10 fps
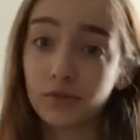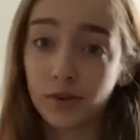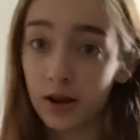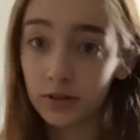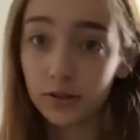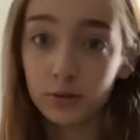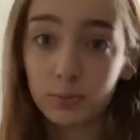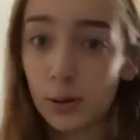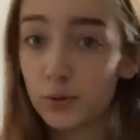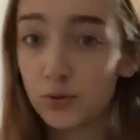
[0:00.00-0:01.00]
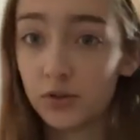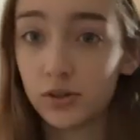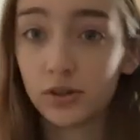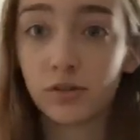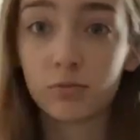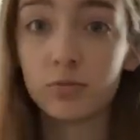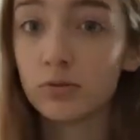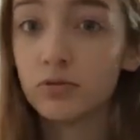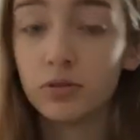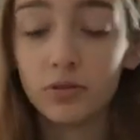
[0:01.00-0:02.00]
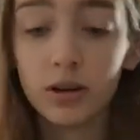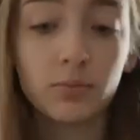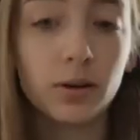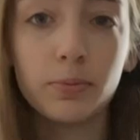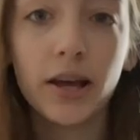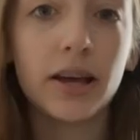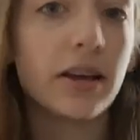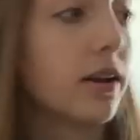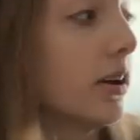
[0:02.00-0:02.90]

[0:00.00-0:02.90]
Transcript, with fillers: got new posters, moved around my bed,